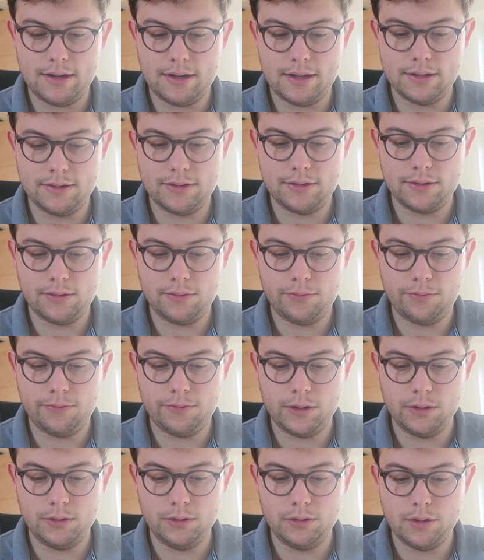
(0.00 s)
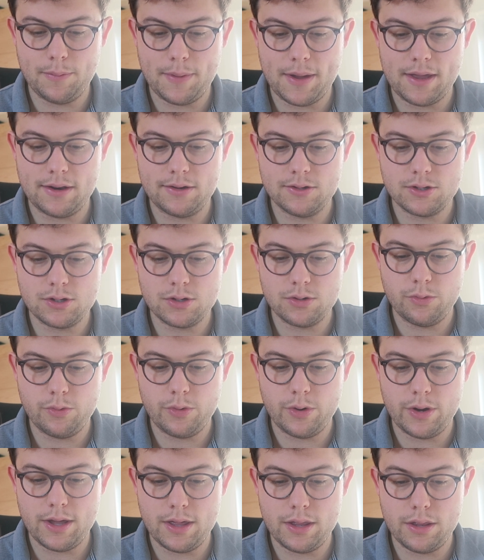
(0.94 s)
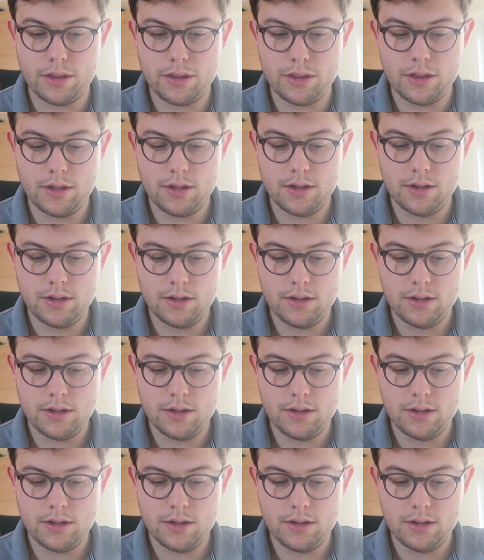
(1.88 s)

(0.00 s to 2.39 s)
Let's fill the bench with